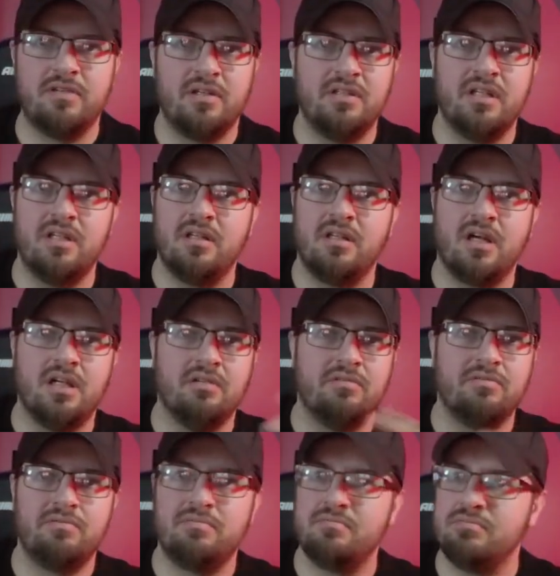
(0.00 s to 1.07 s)
any kind of
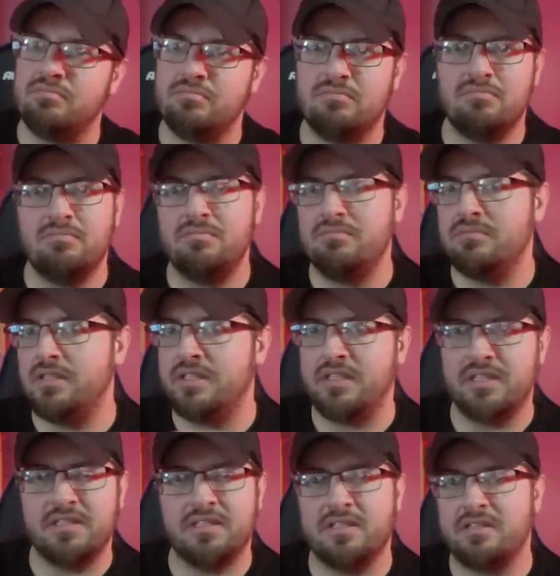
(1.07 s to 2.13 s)

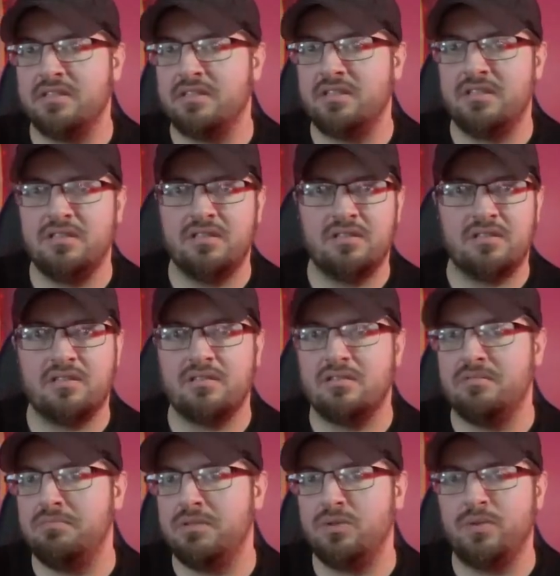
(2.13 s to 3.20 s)
inconsistencies
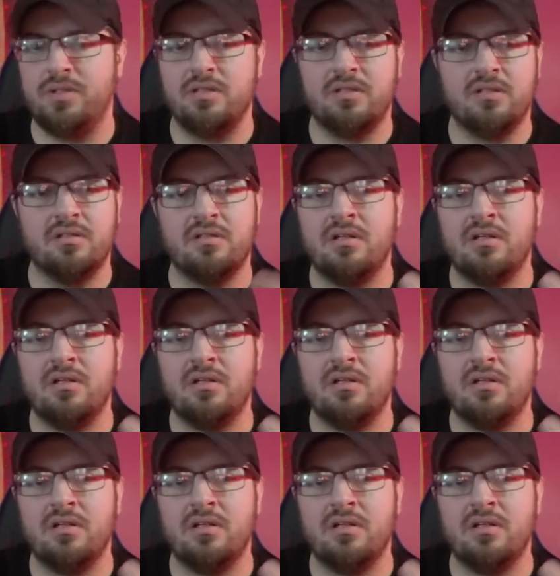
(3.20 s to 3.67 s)
between the